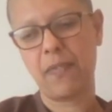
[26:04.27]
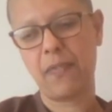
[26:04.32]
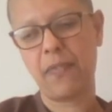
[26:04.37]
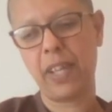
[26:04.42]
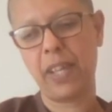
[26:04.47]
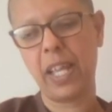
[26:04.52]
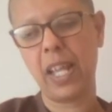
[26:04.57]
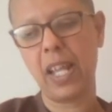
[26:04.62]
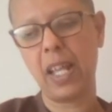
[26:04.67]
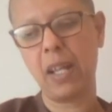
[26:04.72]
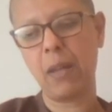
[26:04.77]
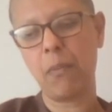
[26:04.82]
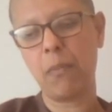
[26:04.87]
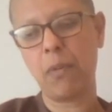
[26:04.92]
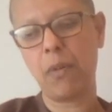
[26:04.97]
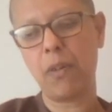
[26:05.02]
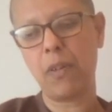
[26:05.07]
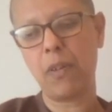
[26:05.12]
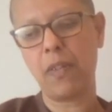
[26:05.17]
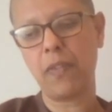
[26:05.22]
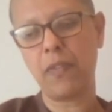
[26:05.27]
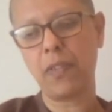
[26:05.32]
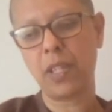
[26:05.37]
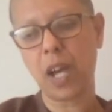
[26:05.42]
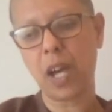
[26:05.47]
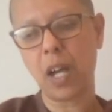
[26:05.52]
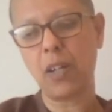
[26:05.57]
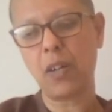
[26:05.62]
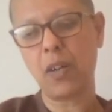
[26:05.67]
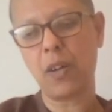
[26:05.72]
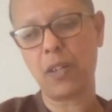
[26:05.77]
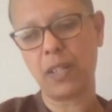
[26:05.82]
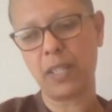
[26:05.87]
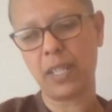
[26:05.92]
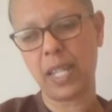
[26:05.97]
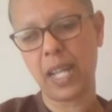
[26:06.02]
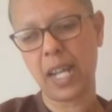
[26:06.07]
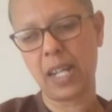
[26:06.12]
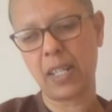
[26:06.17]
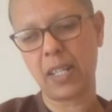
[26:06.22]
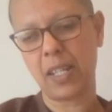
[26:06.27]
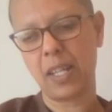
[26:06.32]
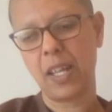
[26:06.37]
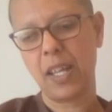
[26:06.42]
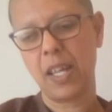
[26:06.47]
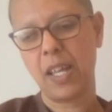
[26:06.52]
feeling born of tongue contact,